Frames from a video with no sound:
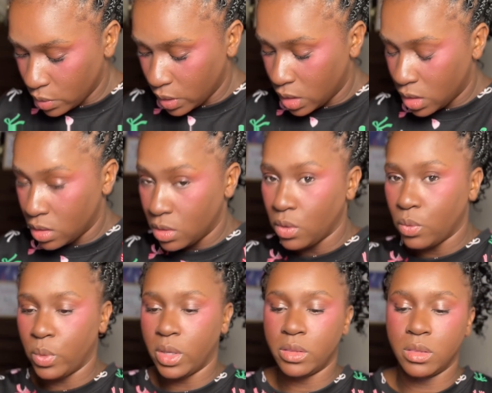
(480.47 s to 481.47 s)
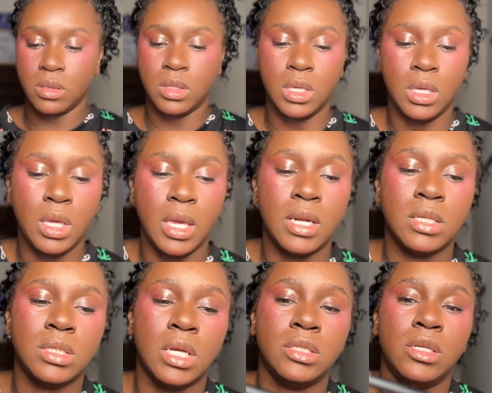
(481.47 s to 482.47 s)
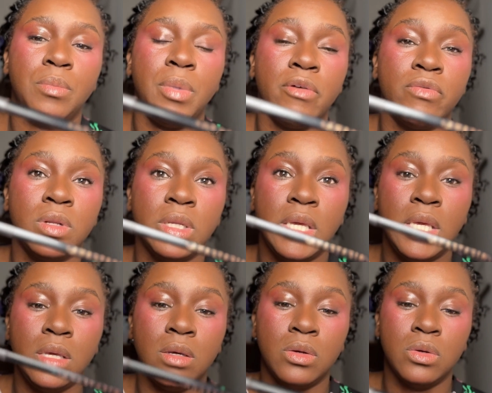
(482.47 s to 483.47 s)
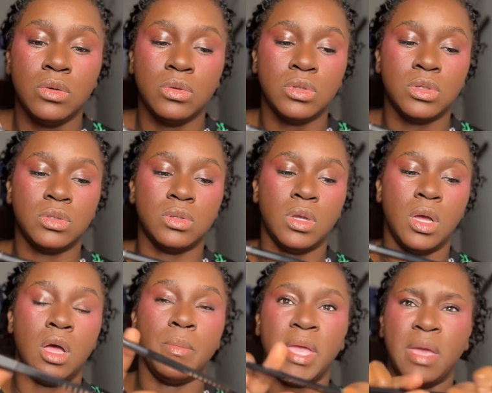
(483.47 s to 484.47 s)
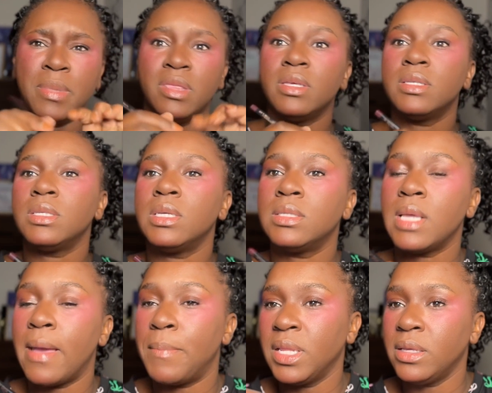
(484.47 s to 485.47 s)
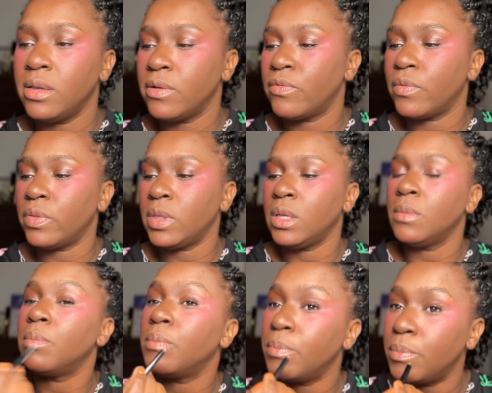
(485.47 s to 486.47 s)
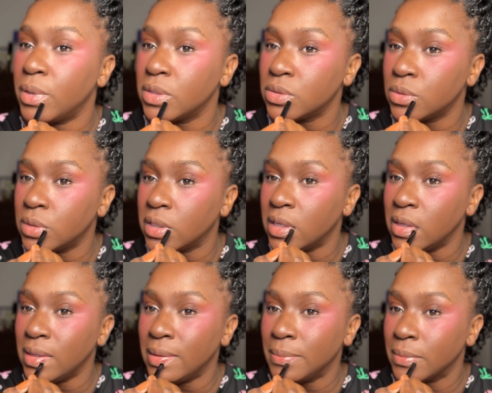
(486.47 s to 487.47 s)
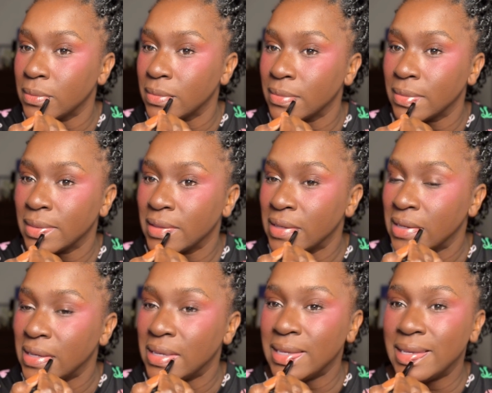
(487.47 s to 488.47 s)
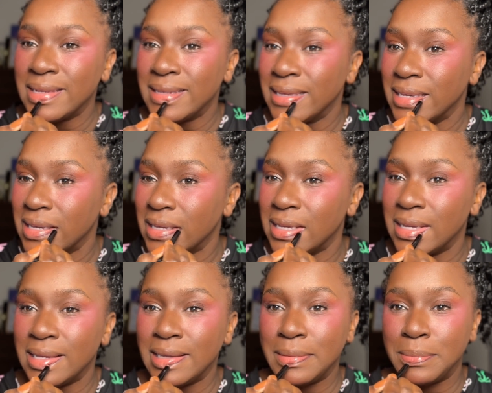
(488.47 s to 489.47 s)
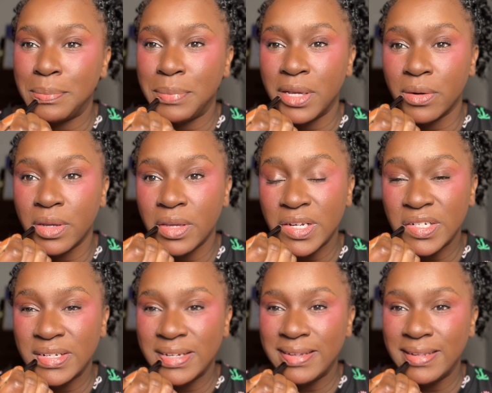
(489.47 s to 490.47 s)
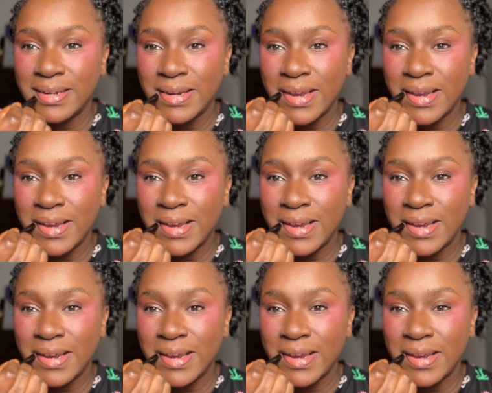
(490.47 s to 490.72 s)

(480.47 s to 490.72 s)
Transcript: in with the Anastasia Beverly Hills Amethyst is, I believe, the pencil name. It's like a berryish color.